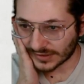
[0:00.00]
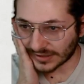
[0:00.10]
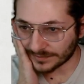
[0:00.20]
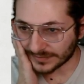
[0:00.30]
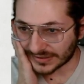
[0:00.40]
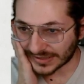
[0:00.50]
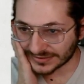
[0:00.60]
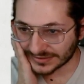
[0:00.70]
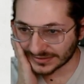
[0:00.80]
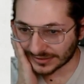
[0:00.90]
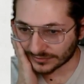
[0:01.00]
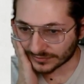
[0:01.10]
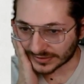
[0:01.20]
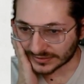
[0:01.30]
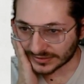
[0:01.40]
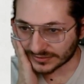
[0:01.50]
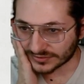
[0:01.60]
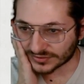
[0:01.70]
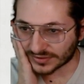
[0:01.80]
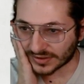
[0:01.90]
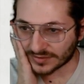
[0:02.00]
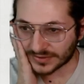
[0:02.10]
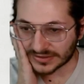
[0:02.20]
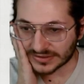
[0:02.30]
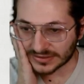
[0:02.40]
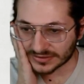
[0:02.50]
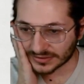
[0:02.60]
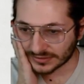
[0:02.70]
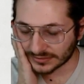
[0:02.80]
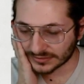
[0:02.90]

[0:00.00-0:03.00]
I'm guessing that Ringleaders are going to be decent.